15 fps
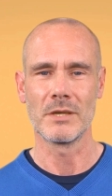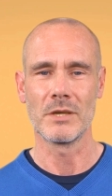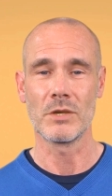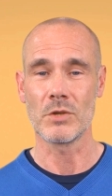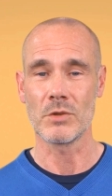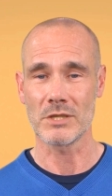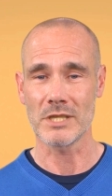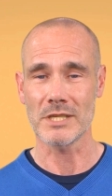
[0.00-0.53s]

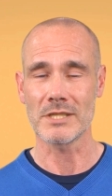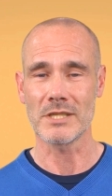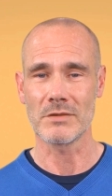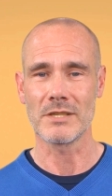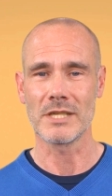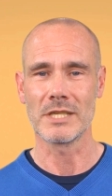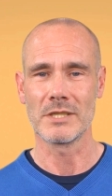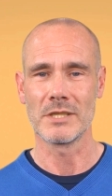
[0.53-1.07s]
Using
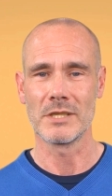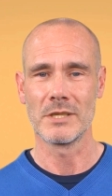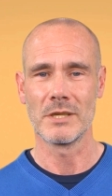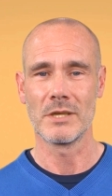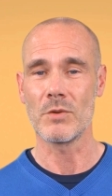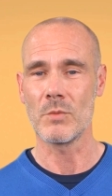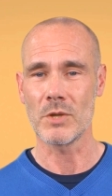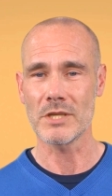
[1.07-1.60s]
Synthesia,
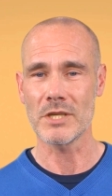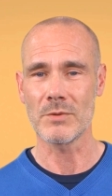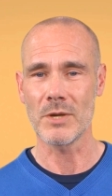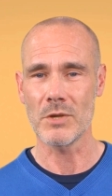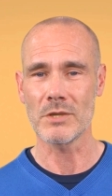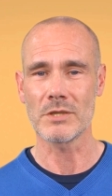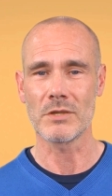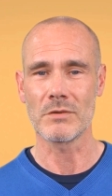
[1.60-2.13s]
we
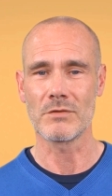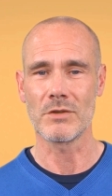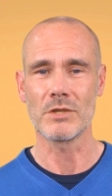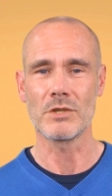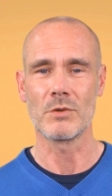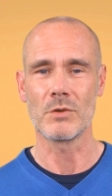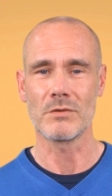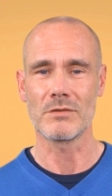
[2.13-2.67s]
developed a
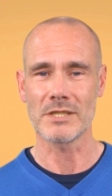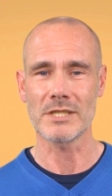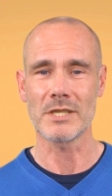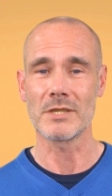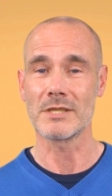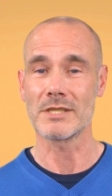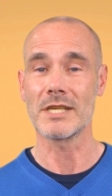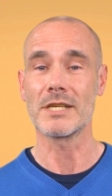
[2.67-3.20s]
virtual
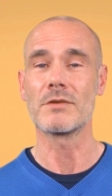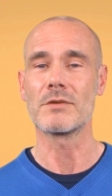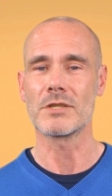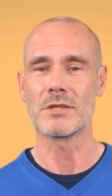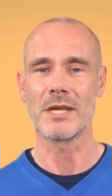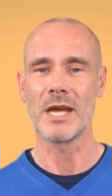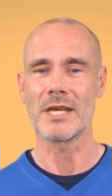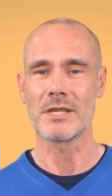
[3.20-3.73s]
facilitator to
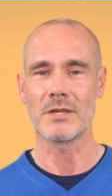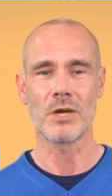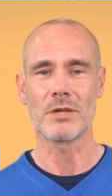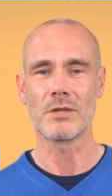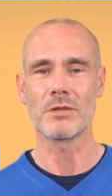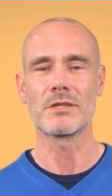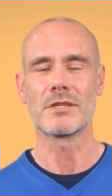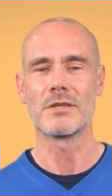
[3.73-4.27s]
guide
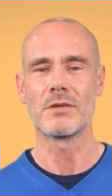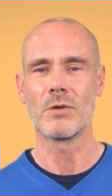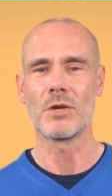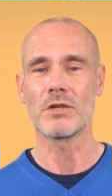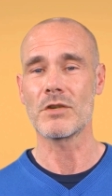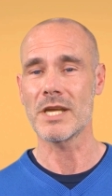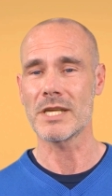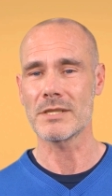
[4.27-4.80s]
learners through a
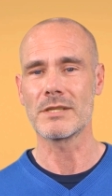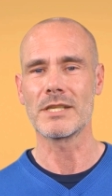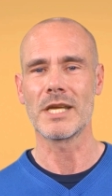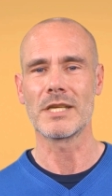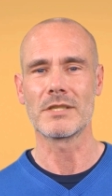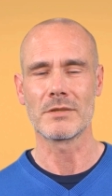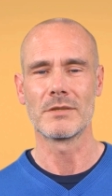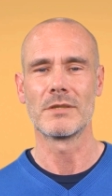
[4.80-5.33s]
training
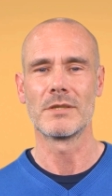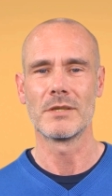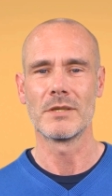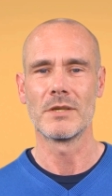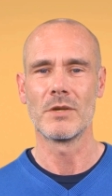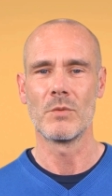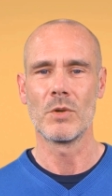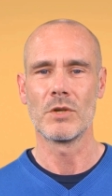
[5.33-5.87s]
session,
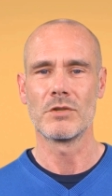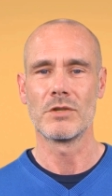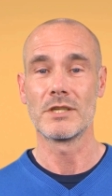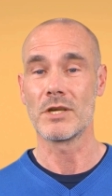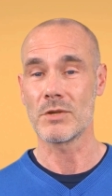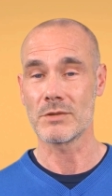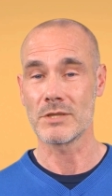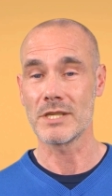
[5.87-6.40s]
which
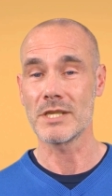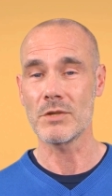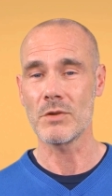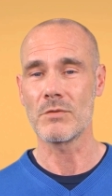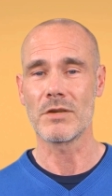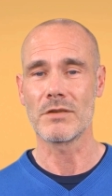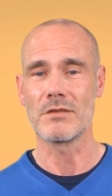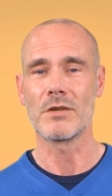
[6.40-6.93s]
resulted in
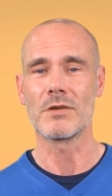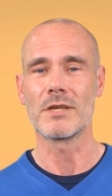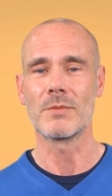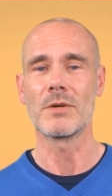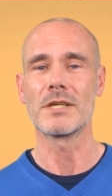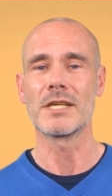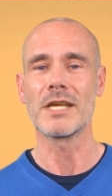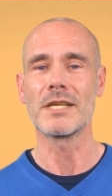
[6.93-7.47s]
over thirty
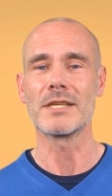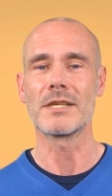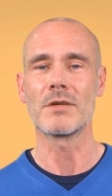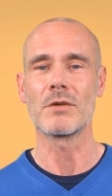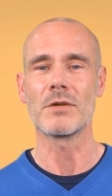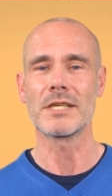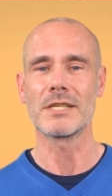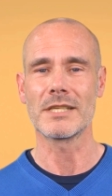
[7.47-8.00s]
percent
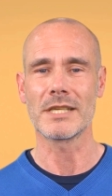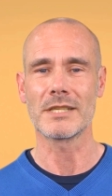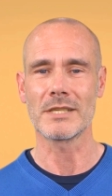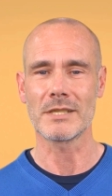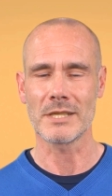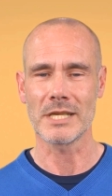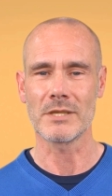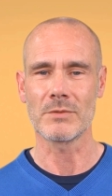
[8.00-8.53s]
increase in
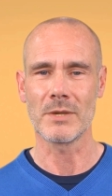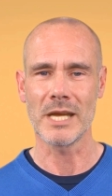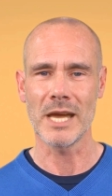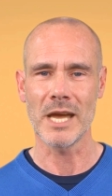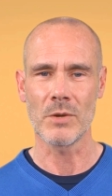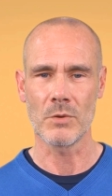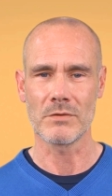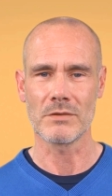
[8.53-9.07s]
engagement
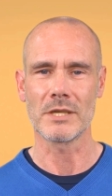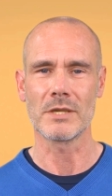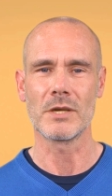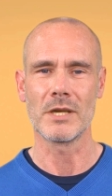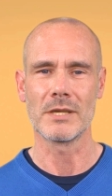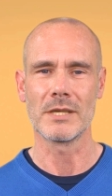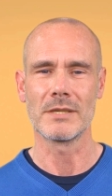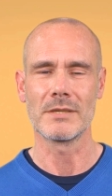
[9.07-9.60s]
hour of
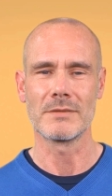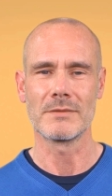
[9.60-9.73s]
e-learning.